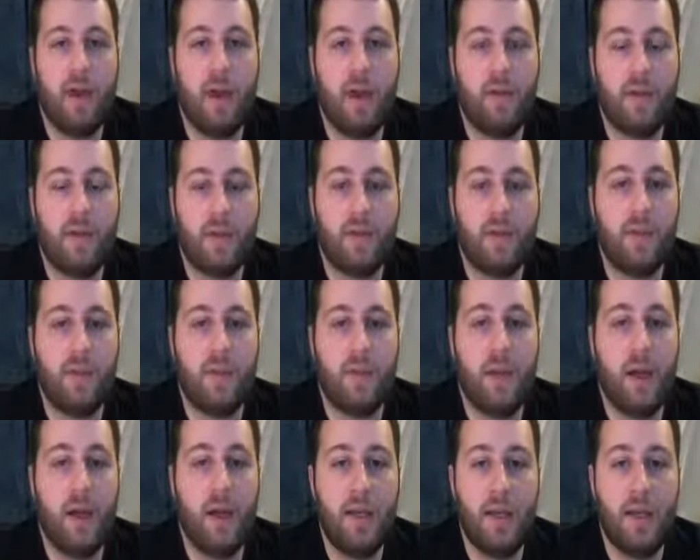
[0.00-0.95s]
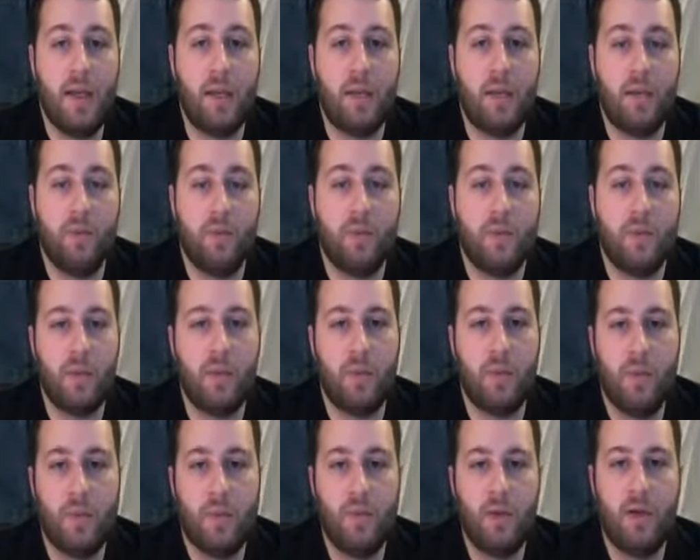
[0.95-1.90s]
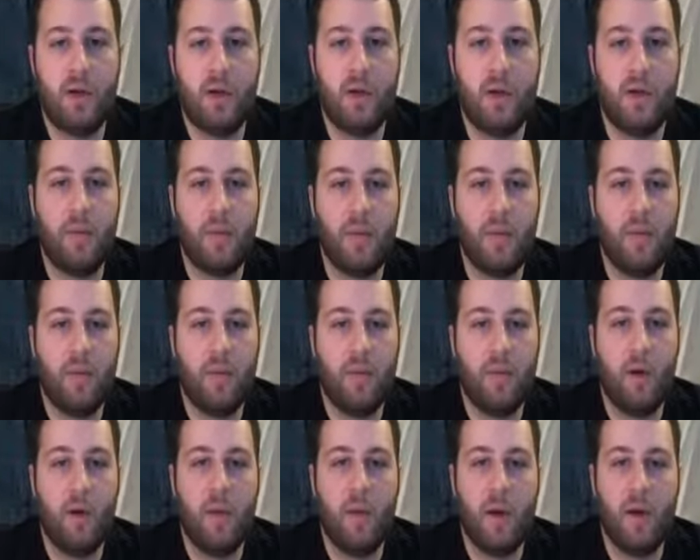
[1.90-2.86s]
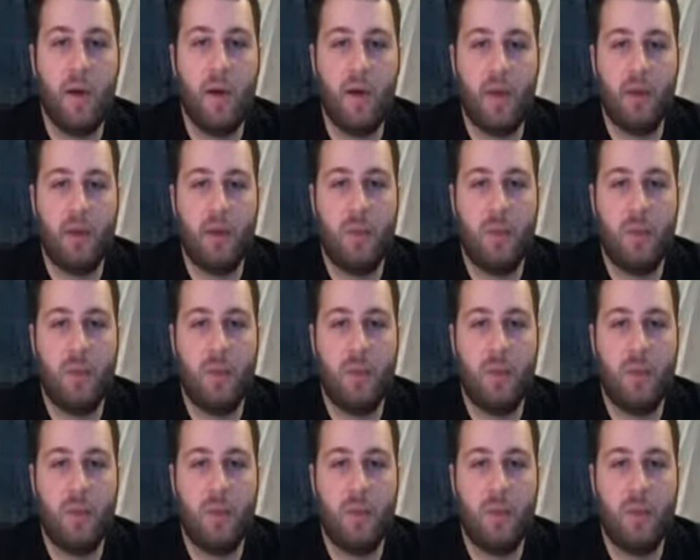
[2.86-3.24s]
This is something I need. So people are going to be more willing